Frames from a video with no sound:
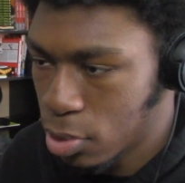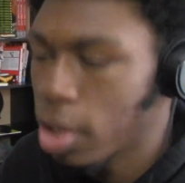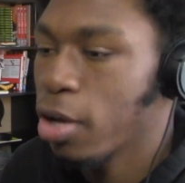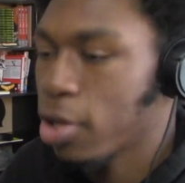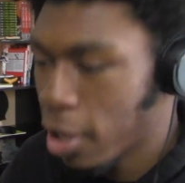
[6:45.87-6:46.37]

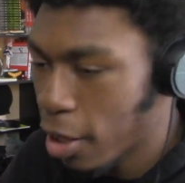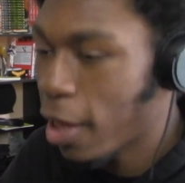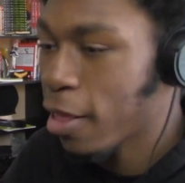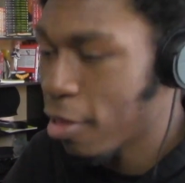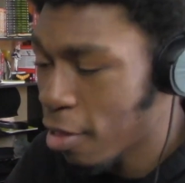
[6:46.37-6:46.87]
Okay,
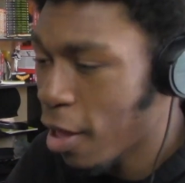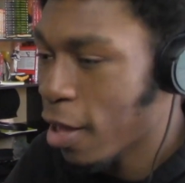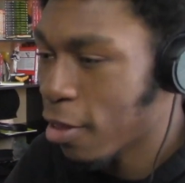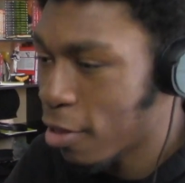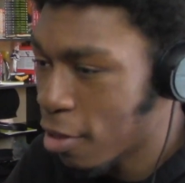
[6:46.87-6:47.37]
that
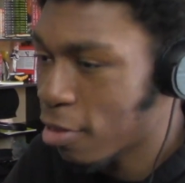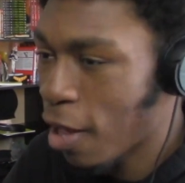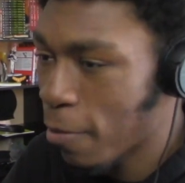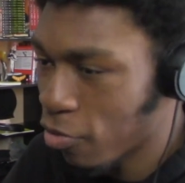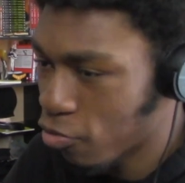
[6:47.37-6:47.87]
did
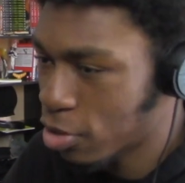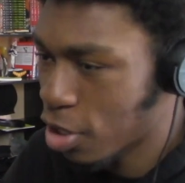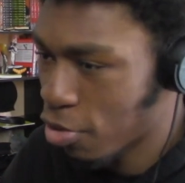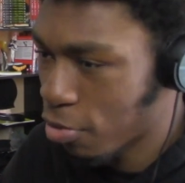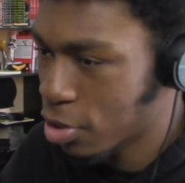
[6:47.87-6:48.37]
stop his
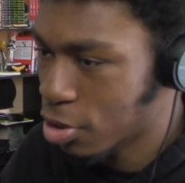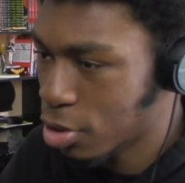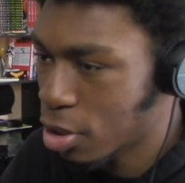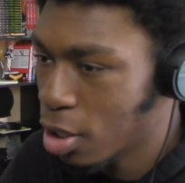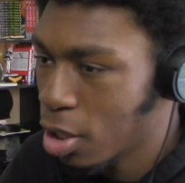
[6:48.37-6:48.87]
regeneration.
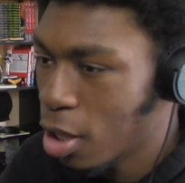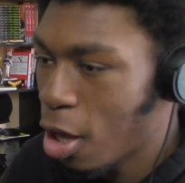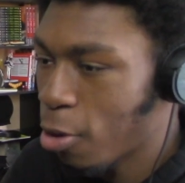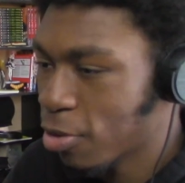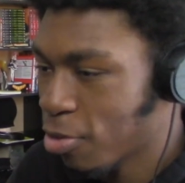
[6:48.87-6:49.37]

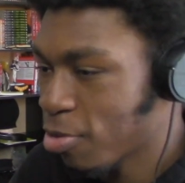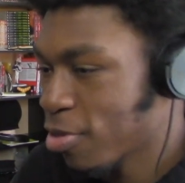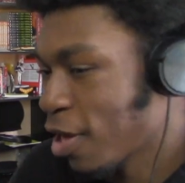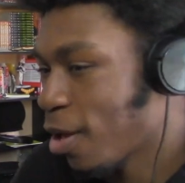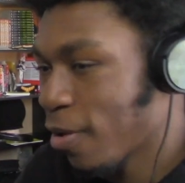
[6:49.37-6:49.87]
Oh, so he's gonna
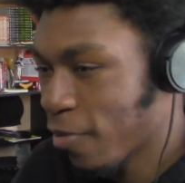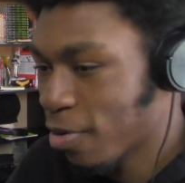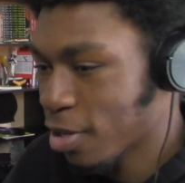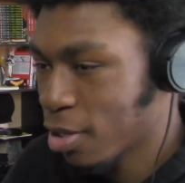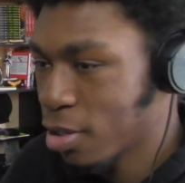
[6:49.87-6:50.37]
take off.
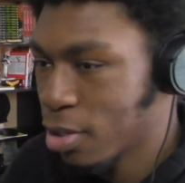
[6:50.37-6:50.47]
Okay.